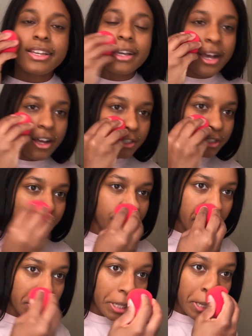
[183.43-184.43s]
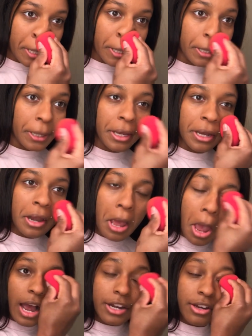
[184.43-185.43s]
think I'll do pretty good.
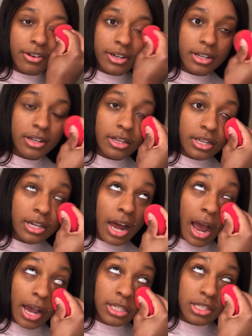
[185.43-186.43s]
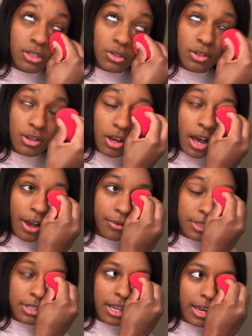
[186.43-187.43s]
I know in high school I
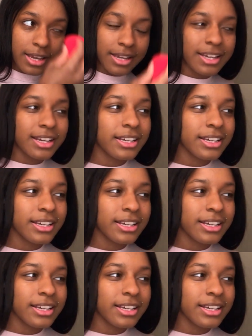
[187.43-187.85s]
was like